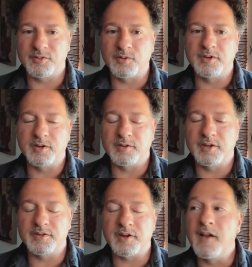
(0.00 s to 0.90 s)
or
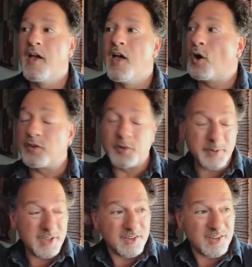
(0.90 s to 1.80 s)
near there. Although
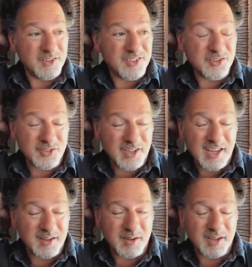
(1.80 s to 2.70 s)
it's interesting,
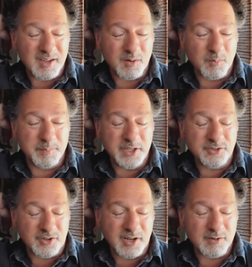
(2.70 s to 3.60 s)

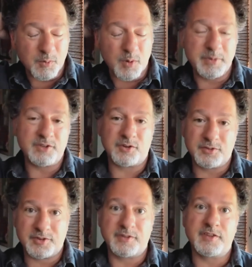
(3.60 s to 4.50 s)
Henry Ward Beecher
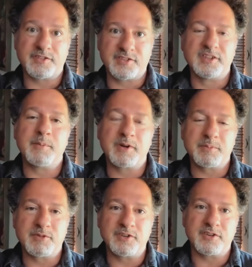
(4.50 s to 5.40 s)
is the celebrity
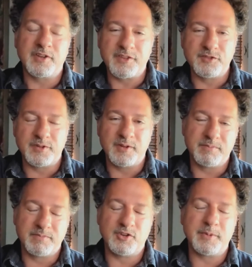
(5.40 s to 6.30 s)
preacher, the
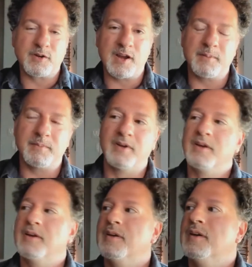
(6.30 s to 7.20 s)
Jimmy Graham
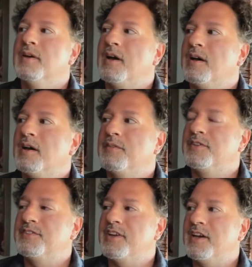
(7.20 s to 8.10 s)
of
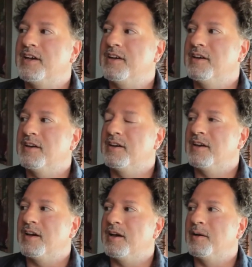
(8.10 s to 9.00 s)
his day,
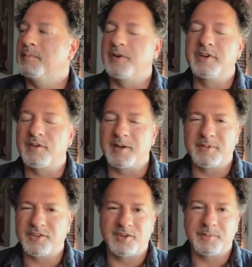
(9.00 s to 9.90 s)
Billy Graham,
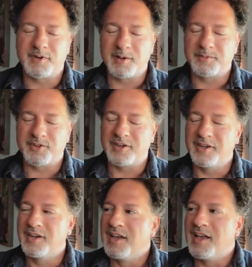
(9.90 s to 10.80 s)
not Jimmy Graham, sorry.
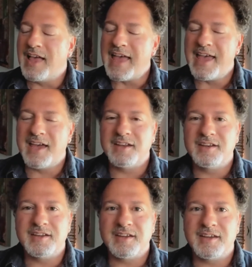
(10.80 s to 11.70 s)
And